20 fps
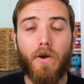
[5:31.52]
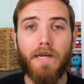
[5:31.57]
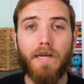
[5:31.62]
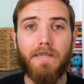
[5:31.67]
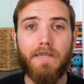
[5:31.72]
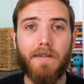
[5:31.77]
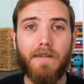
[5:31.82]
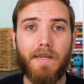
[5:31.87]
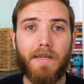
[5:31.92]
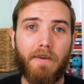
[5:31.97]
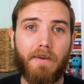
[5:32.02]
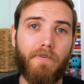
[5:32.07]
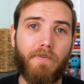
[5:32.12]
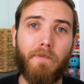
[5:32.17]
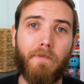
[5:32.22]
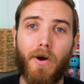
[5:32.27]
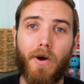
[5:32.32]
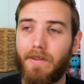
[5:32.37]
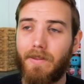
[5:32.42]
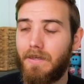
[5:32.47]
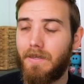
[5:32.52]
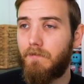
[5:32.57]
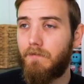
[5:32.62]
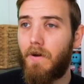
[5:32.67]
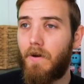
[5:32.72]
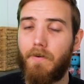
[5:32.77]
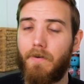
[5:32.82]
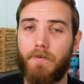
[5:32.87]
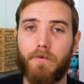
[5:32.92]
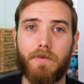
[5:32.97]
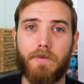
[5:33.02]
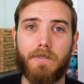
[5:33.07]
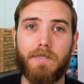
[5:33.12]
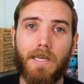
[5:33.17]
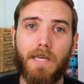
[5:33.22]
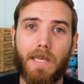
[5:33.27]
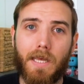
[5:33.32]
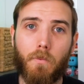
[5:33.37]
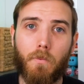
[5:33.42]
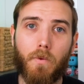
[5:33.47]
ideally, if you're buying this far from the
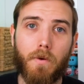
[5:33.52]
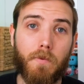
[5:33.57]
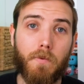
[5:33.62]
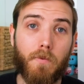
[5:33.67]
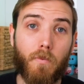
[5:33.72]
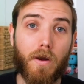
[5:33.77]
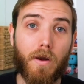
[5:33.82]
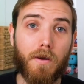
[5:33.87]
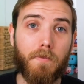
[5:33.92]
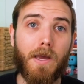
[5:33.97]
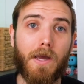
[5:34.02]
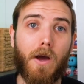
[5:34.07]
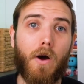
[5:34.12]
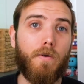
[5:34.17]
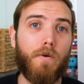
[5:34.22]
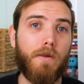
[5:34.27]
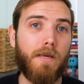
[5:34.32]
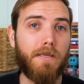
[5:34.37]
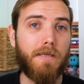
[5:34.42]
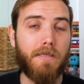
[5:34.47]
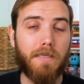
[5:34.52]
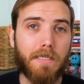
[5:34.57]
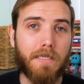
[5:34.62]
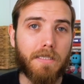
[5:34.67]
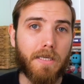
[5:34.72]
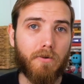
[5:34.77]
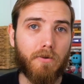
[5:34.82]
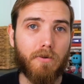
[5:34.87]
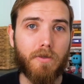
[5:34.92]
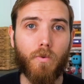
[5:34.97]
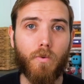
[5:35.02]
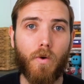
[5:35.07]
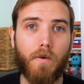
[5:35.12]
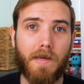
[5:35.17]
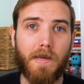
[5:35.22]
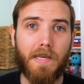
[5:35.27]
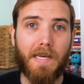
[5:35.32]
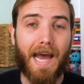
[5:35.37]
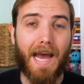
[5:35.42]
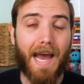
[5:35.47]
city, would want to be holding a 600 square
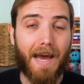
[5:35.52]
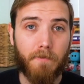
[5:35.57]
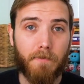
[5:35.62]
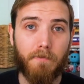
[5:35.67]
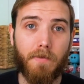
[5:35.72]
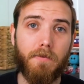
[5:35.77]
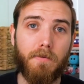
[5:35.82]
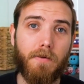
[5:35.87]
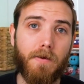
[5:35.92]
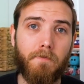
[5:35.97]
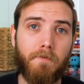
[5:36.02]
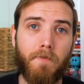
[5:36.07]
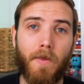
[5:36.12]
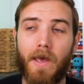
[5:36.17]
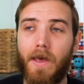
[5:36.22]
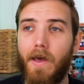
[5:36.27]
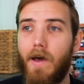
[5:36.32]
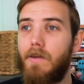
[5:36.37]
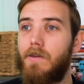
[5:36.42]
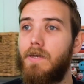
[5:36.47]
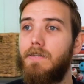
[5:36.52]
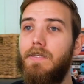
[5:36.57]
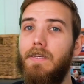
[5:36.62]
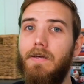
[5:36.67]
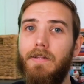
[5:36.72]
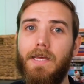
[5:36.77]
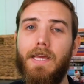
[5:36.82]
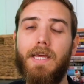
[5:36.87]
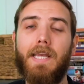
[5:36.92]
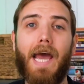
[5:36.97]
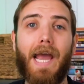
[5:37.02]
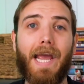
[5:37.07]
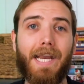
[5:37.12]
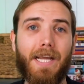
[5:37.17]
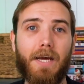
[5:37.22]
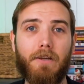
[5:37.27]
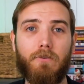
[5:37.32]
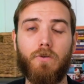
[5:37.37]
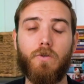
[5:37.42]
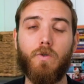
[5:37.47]
meter at a minimum, and ideally an
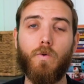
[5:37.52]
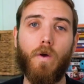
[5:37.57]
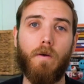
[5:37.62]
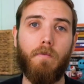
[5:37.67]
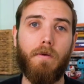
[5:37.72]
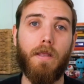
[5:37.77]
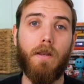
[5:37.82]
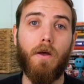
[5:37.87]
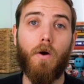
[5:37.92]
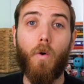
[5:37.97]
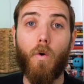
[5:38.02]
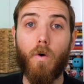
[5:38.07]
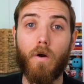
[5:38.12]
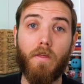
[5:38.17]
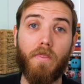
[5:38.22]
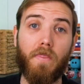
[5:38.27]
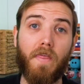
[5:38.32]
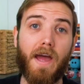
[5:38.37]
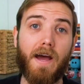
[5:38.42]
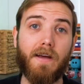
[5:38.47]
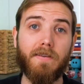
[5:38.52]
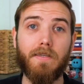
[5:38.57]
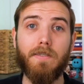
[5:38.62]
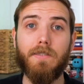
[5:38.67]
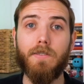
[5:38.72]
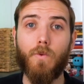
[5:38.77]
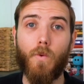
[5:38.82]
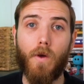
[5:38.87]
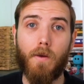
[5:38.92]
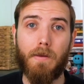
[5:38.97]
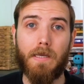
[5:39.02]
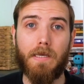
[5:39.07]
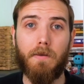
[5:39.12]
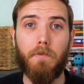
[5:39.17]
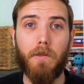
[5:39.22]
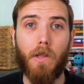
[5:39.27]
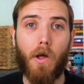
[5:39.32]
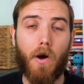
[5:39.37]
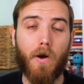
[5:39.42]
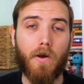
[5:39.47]
800 square meter or 1,000 square meter
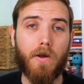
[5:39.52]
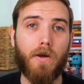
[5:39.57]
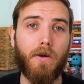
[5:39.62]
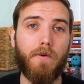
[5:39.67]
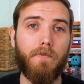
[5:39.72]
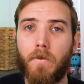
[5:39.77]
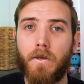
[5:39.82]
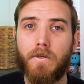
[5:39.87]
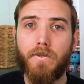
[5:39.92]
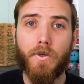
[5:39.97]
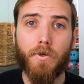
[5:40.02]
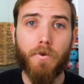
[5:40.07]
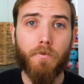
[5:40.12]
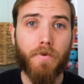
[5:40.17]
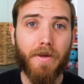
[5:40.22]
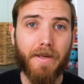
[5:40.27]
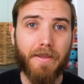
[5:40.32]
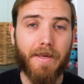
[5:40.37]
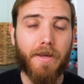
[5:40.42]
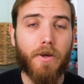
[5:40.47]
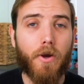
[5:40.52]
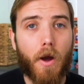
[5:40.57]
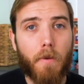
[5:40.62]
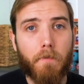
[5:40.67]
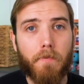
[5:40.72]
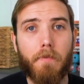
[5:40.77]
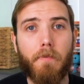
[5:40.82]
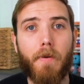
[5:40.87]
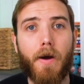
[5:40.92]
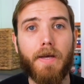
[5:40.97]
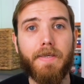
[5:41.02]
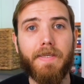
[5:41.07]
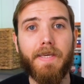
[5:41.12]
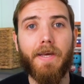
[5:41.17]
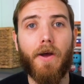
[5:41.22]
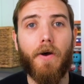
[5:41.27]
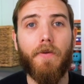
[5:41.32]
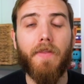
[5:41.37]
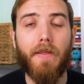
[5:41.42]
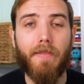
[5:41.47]
block. So you're really
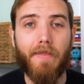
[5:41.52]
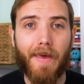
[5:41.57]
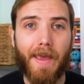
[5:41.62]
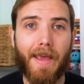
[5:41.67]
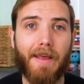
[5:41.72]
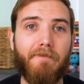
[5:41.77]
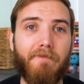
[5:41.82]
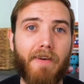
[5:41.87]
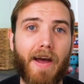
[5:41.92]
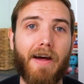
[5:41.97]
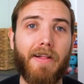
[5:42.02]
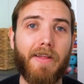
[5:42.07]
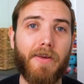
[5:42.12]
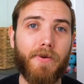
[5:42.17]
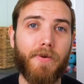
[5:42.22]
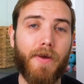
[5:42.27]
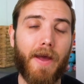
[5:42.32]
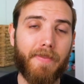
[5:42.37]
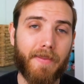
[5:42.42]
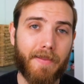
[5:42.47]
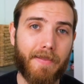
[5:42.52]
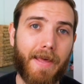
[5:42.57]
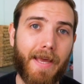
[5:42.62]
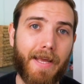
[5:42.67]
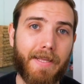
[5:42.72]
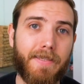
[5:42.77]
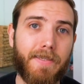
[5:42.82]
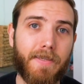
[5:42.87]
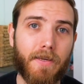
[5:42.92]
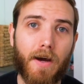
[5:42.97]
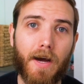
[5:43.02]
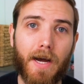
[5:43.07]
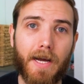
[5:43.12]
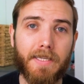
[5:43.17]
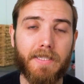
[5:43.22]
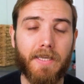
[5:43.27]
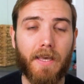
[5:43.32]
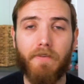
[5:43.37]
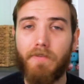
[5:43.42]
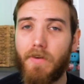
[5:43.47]
compromising on the land value and the land
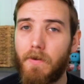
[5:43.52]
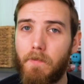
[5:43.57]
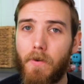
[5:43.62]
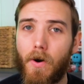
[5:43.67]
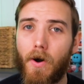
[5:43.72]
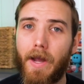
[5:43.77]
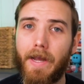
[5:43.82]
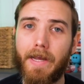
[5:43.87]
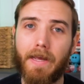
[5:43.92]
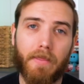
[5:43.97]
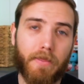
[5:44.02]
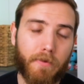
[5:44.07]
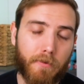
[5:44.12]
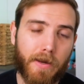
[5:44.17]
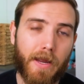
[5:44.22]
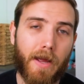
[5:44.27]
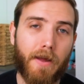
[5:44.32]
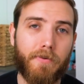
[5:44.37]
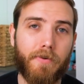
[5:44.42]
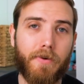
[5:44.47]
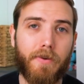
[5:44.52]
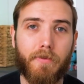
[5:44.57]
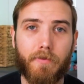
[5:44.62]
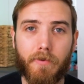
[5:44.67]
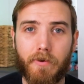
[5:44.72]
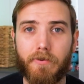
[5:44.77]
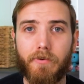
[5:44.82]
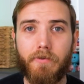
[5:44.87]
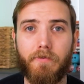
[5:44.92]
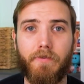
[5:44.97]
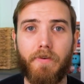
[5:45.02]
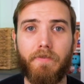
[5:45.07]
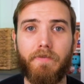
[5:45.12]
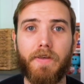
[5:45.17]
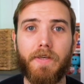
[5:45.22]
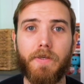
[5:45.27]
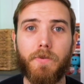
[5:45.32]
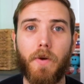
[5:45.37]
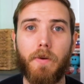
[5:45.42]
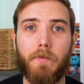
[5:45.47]
size if you're buying a 300, 350
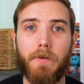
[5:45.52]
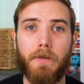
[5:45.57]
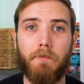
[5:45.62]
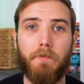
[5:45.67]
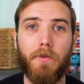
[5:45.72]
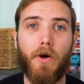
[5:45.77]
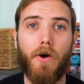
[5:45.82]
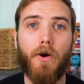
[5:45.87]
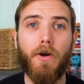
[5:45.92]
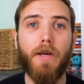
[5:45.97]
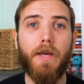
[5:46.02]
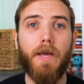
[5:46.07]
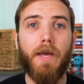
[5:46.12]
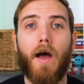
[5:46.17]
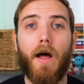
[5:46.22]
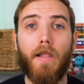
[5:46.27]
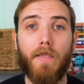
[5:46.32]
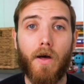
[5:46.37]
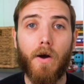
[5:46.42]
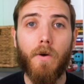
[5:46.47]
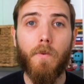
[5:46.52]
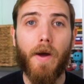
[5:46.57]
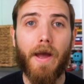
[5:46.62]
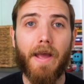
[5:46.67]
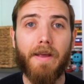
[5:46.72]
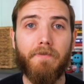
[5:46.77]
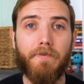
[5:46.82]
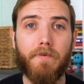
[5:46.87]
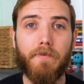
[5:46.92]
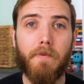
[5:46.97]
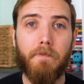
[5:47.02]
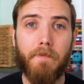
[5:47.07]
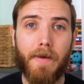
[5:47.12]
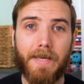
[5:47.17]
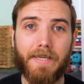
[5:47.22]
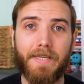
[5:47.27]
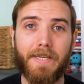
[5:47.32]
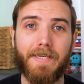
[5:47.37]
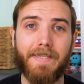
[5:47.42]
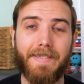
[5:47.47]
square meter block a long way from the
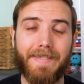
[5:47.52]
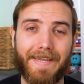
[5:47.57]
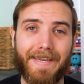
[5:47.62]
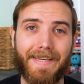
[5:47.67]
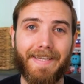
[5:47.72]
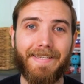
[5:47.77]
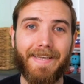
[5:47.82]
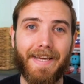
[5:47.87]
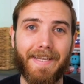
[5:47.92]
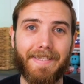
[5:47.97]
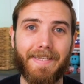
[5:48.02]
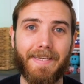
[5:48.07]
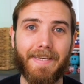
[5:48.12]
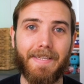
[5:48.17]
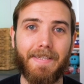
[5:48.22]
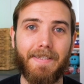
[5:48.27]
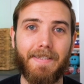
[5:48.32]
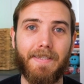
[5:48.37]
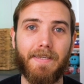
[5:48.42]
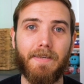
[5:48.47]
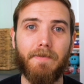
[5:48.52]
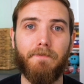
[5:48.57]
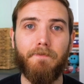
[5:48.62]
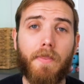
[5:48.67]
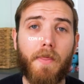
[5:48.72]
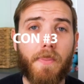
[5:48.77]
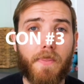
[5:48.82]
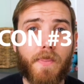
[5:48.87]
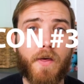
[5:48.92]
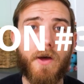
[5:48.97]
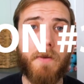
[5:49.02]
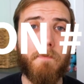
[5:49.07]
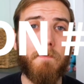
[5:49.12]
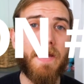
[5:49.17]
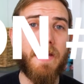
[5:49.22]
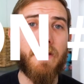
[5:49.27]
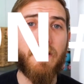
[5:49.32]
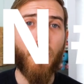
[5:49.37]
major city centers. The third big